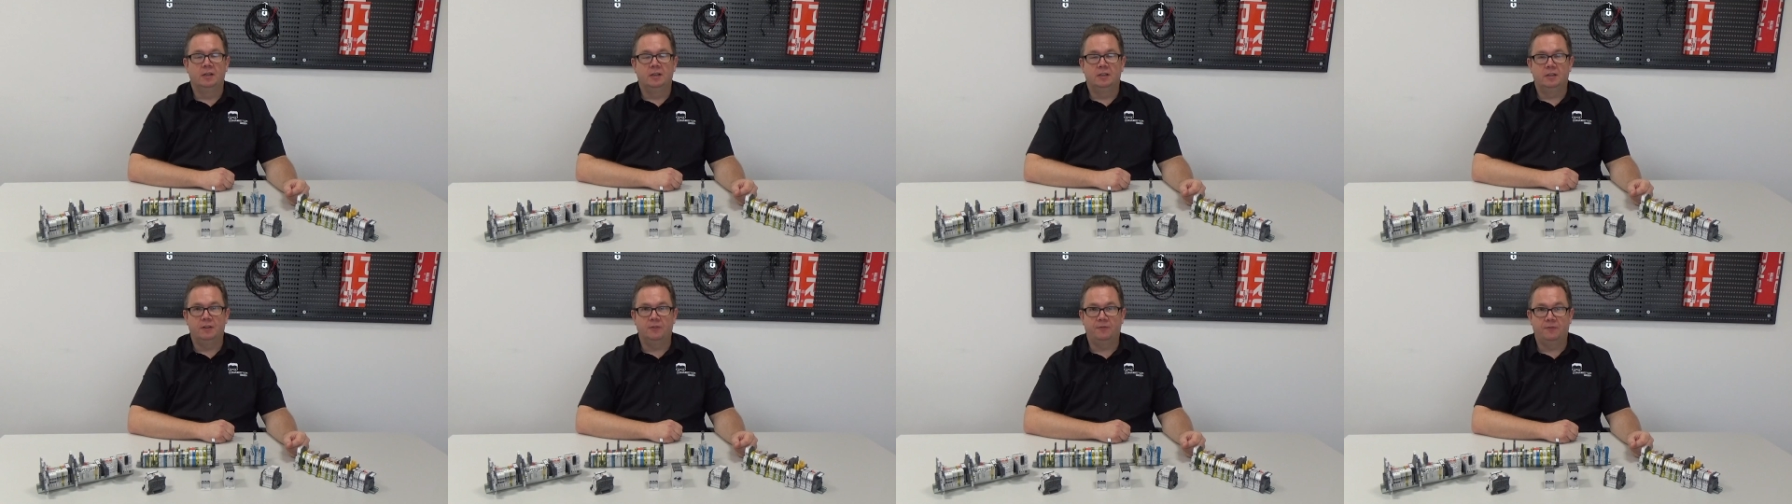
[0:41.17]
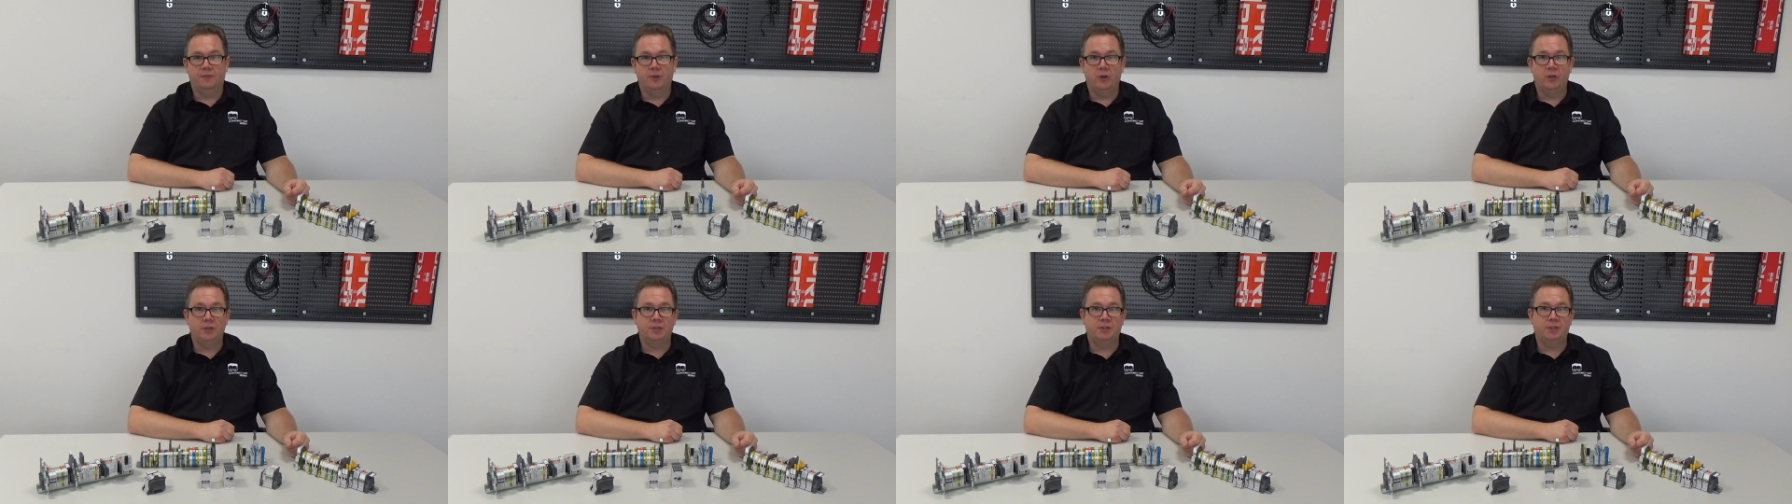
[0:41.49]
The
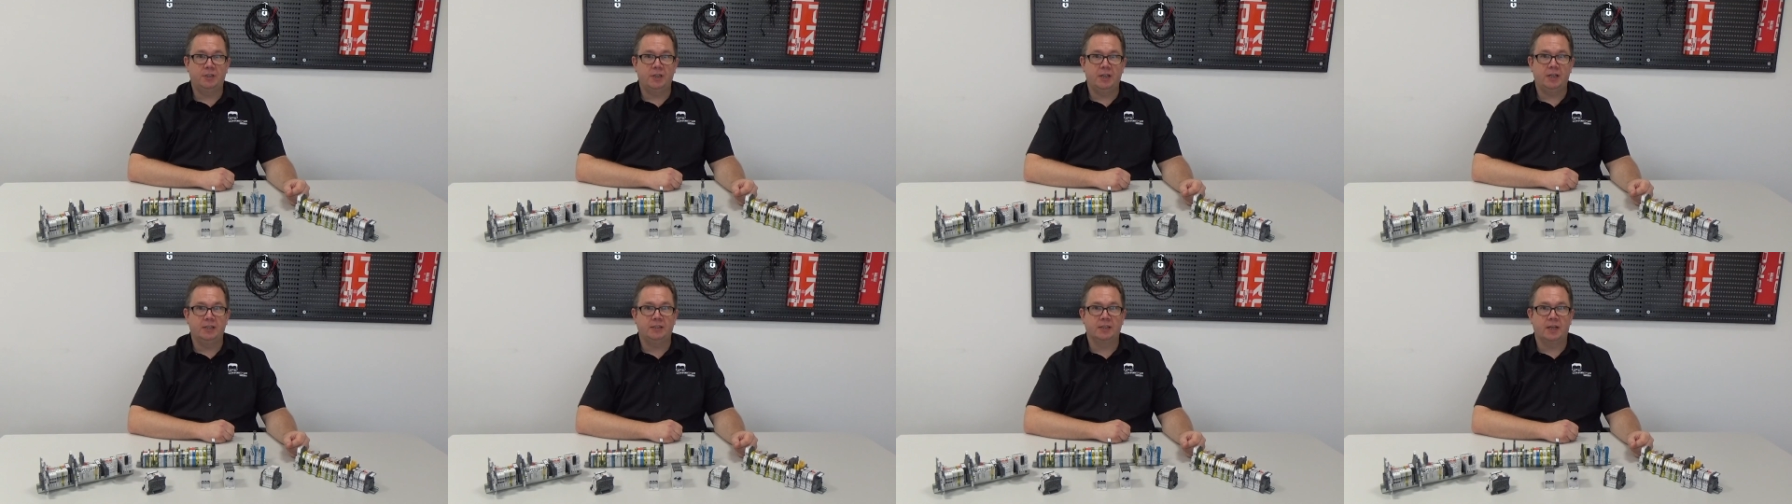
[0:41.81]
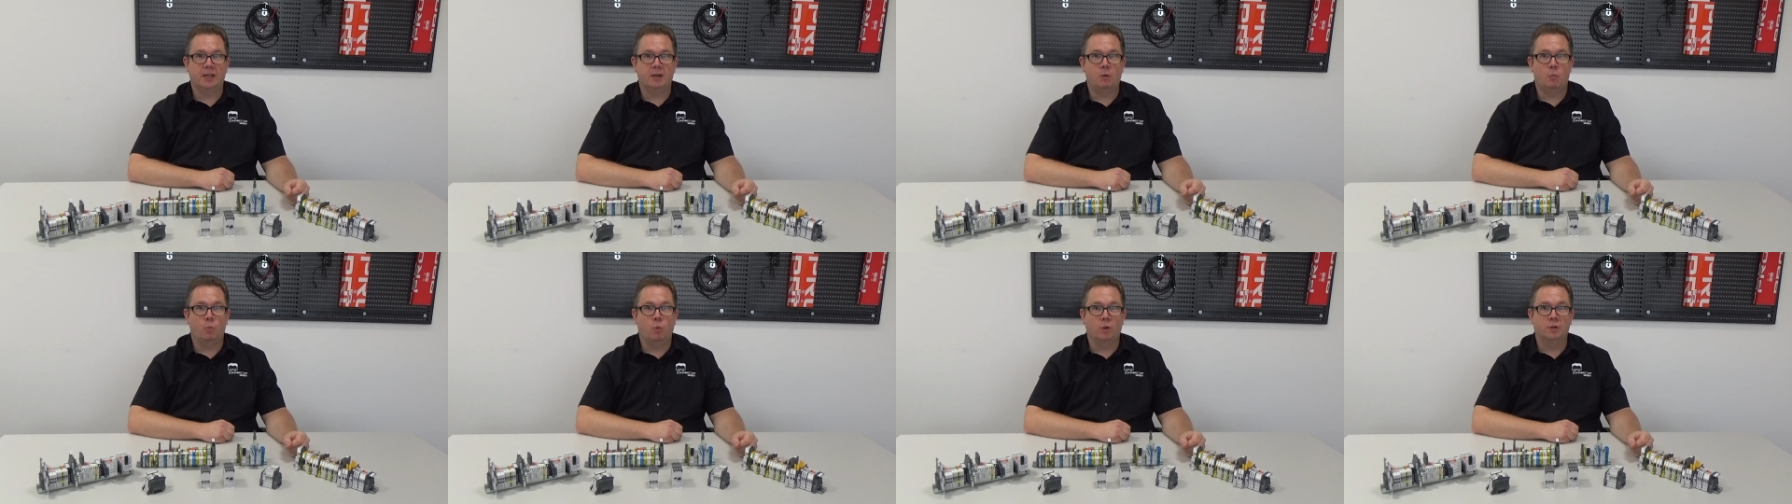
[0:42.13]
first is
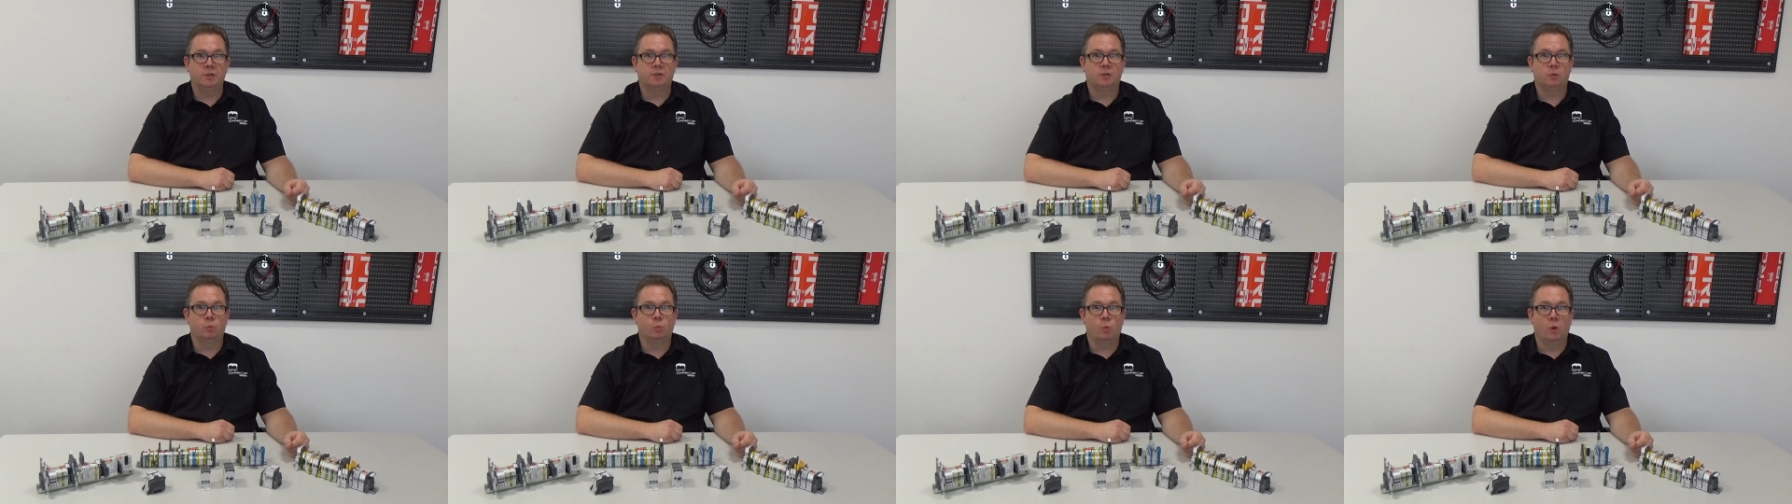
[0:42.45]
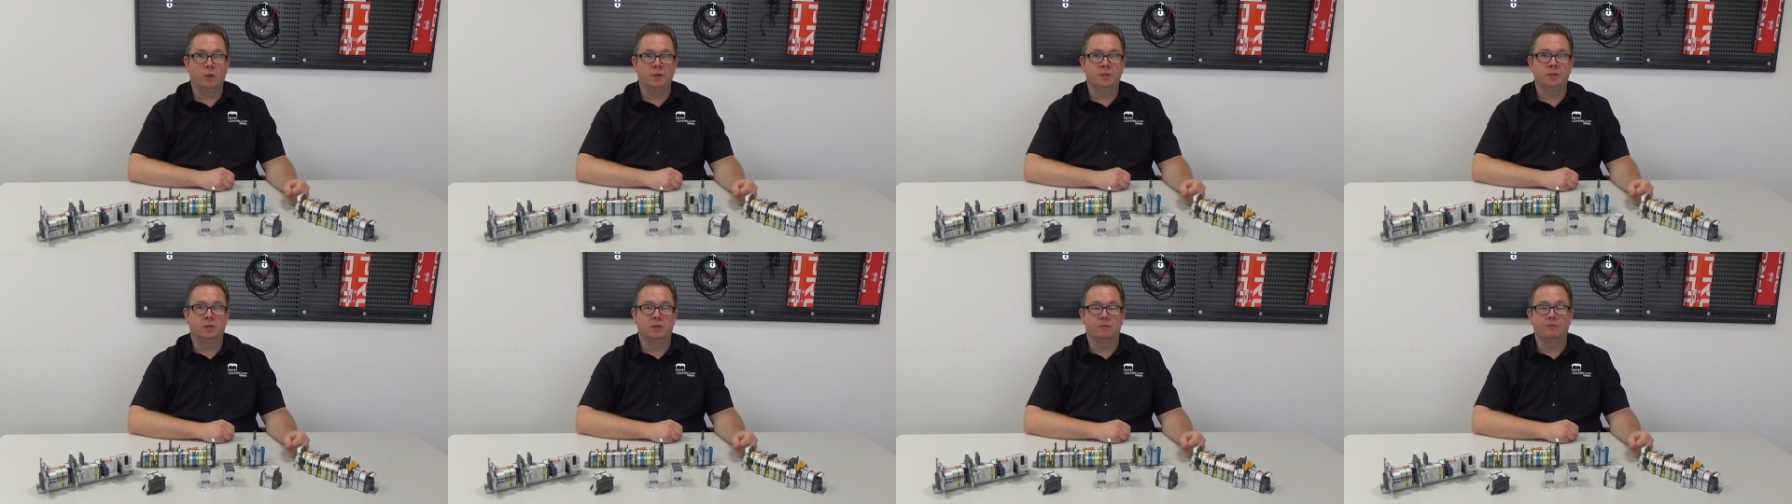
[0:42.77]
a
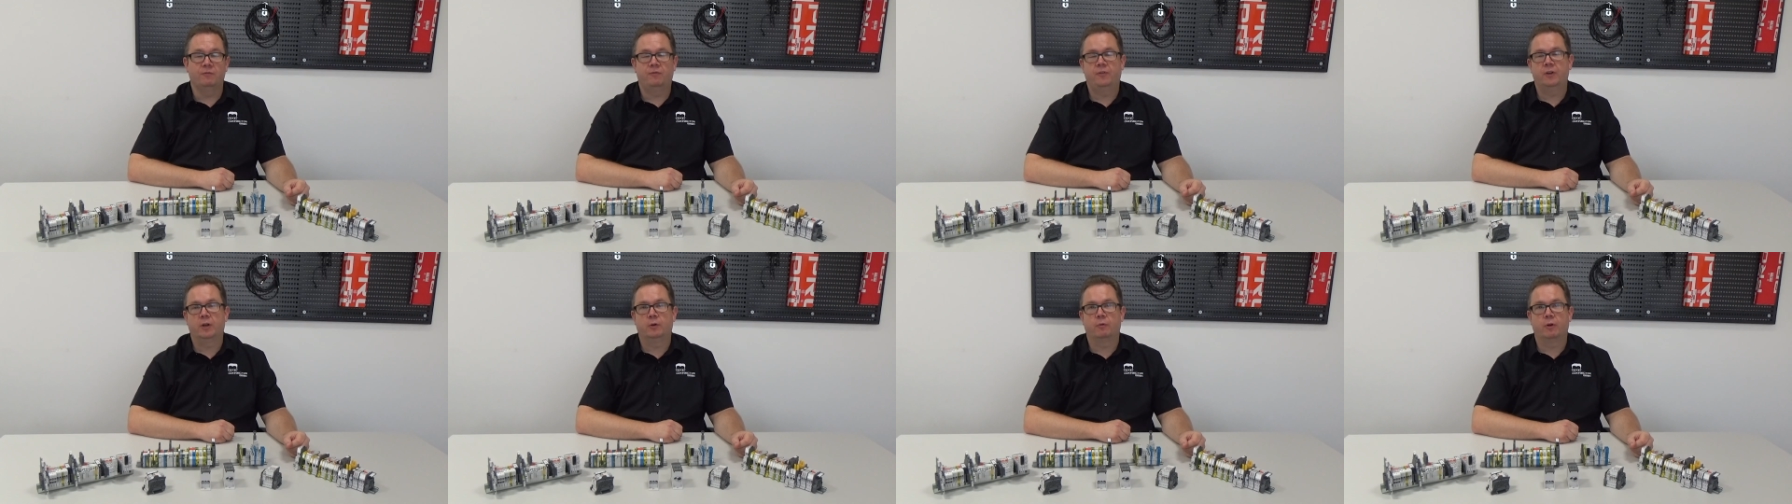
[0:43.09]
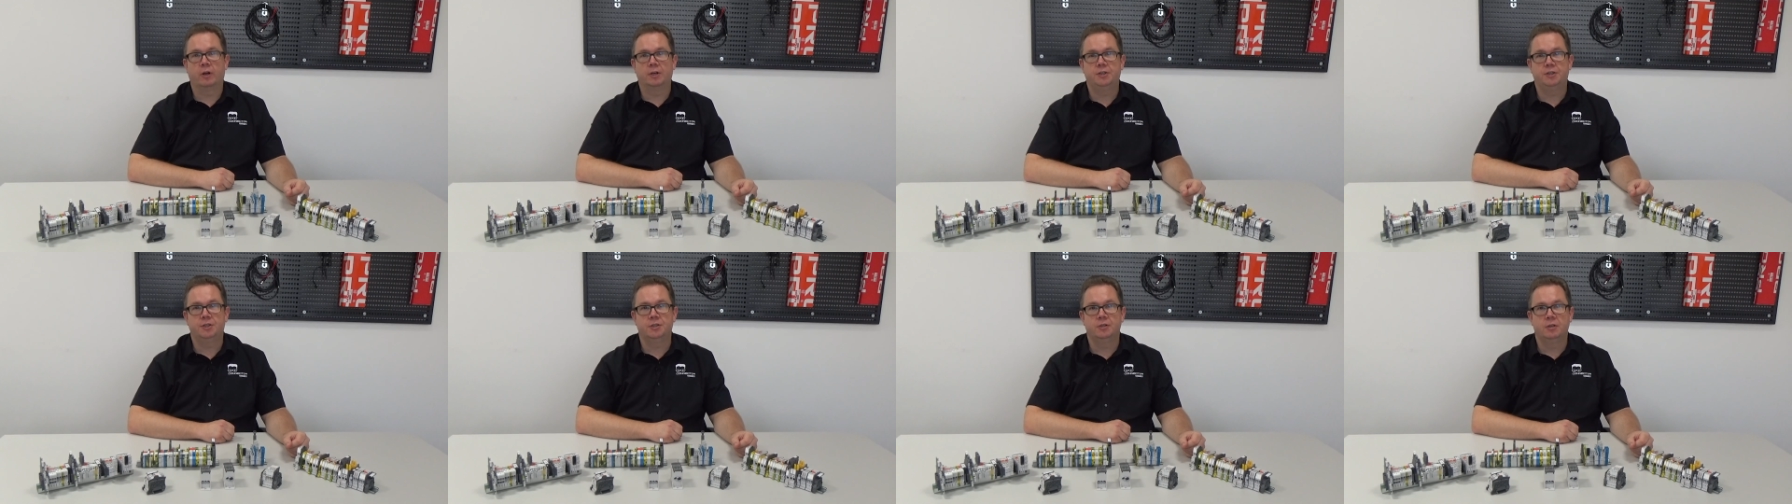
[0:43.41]
one-to-one
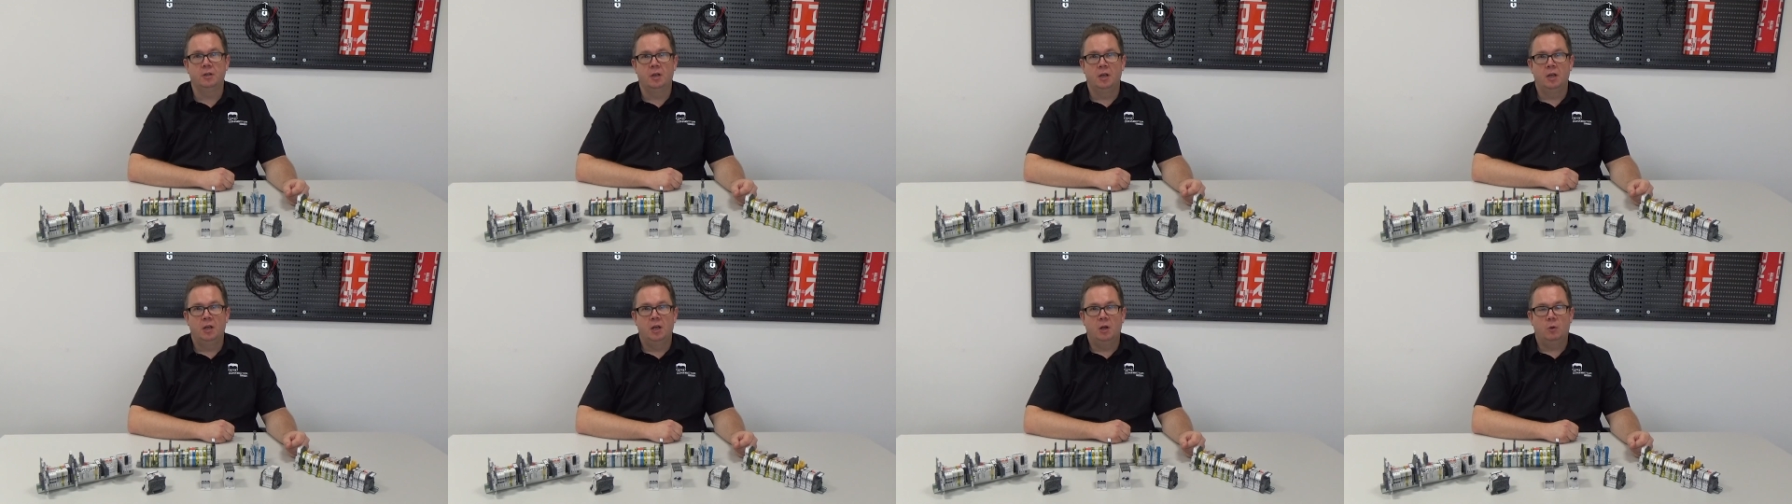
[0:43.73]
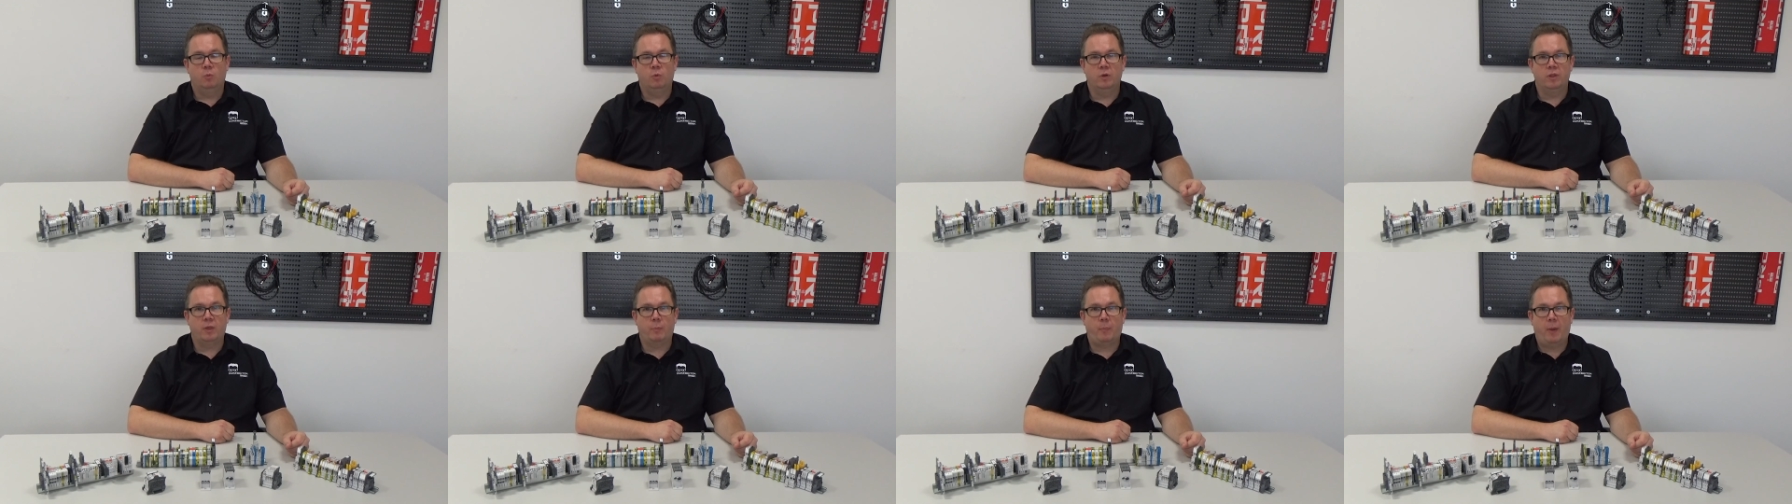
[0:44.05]
configuration where the